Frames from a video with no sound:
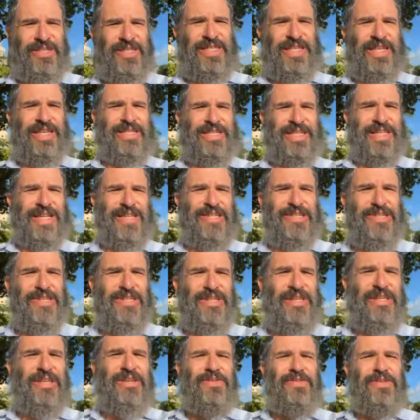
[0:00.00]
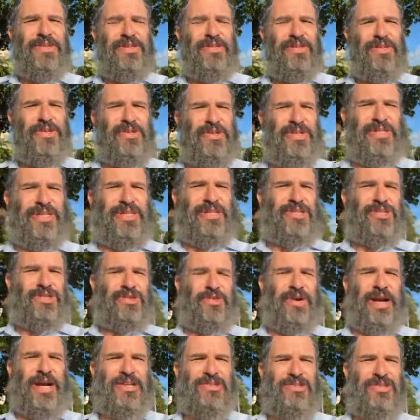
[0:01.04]
she says, let's even use this
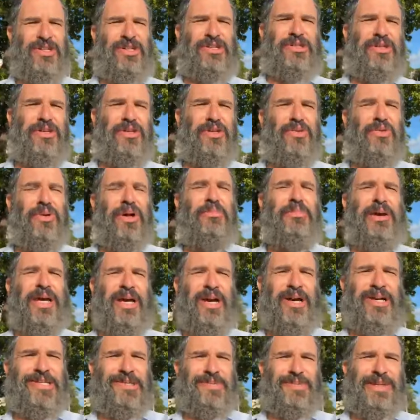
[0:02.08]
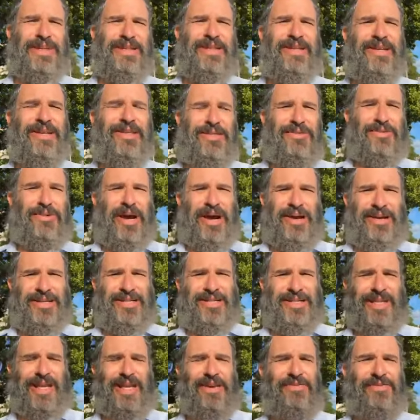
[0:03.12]
tragedy to do what my husband did throughout
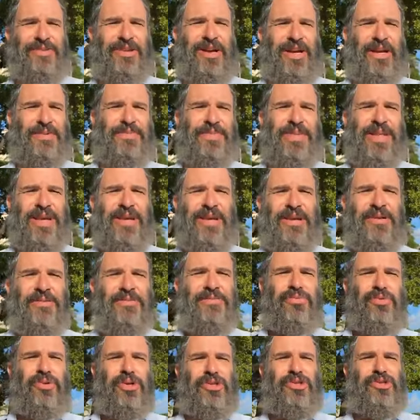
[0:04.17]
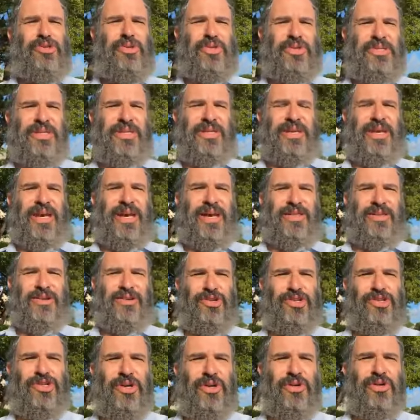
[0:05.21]
his lifetime. Brought Jews
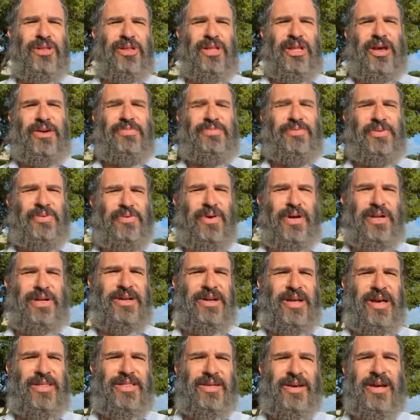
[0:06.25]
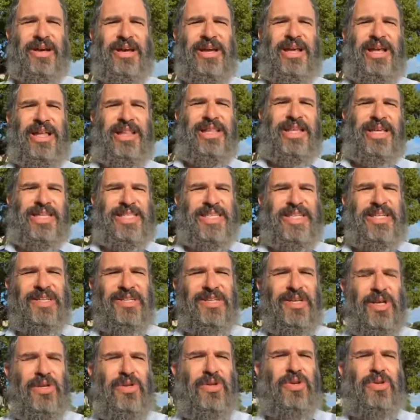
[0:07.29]
together, showed love for one another. Let's
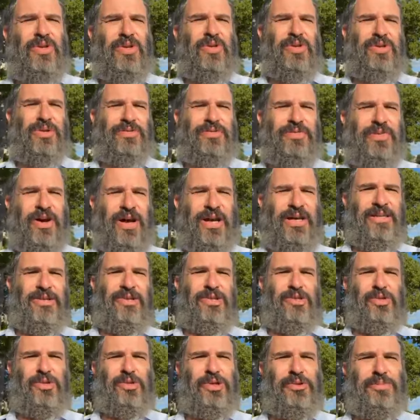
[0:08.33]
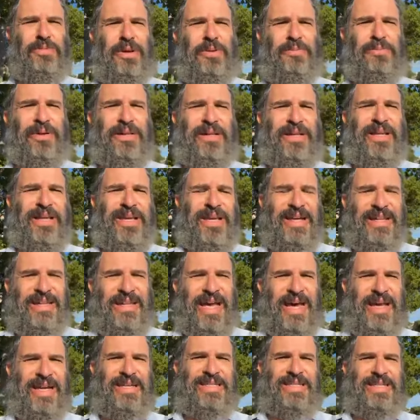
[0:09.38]
continue unifying the Jewish people.
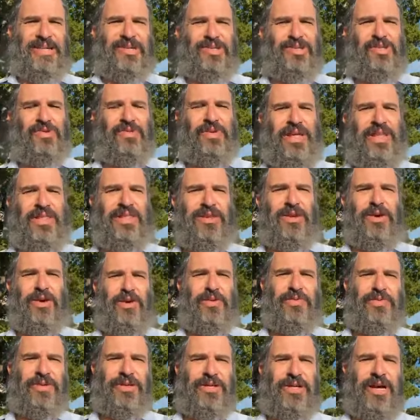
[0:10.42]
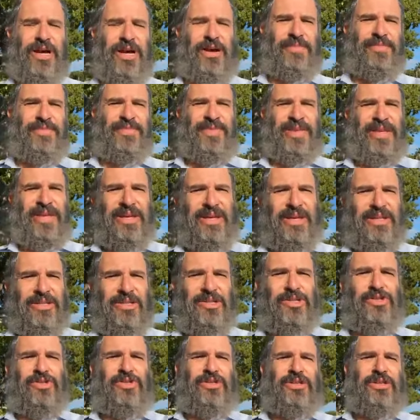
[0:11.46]
That is our strength to overcome
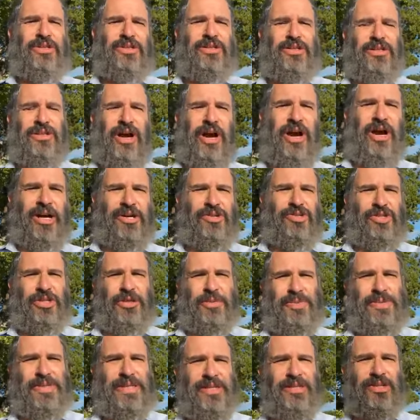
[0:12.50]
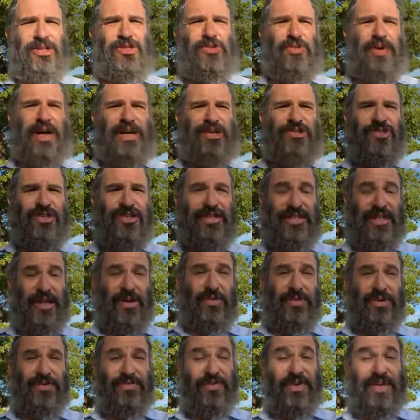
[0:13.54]
the hardships and the tragedies
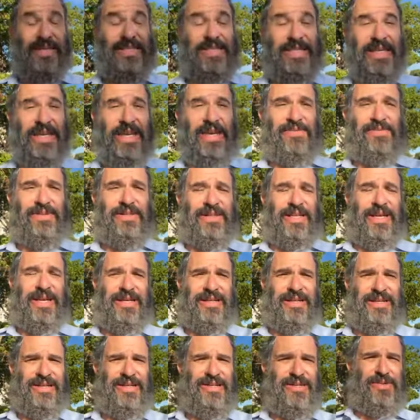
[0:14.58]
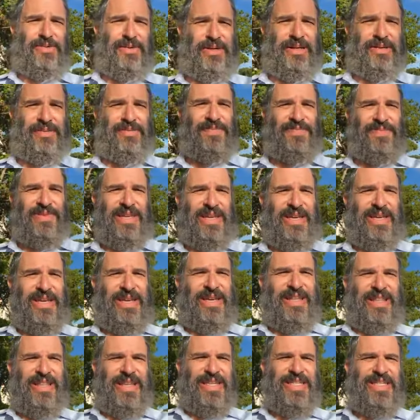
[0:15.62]
that we're facing every day in Israel.
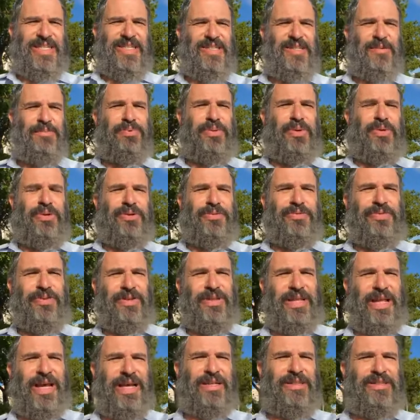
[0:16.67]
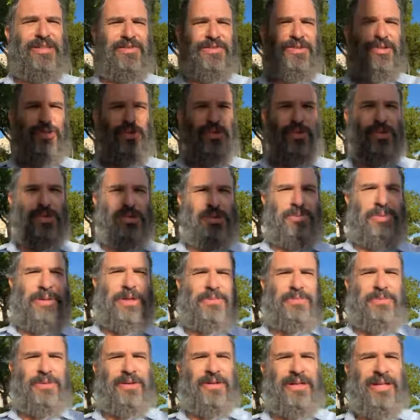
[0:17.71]
This is the beautiful light of the Jewish
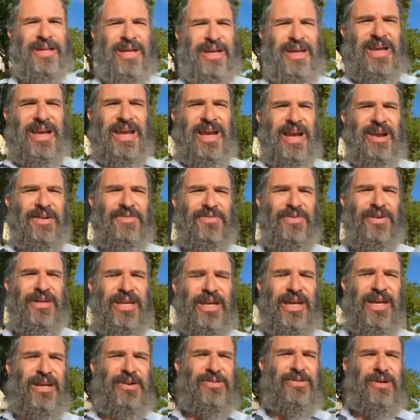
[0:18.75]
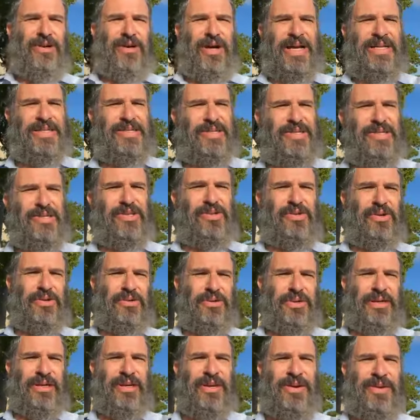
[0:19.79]
people. Every hero has a
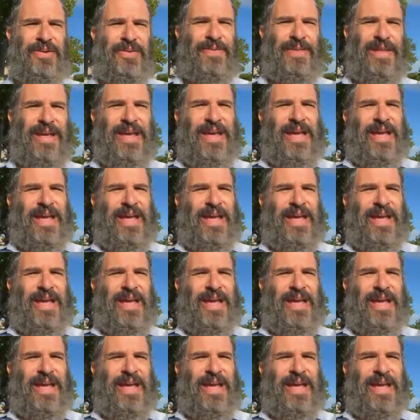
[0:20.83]
story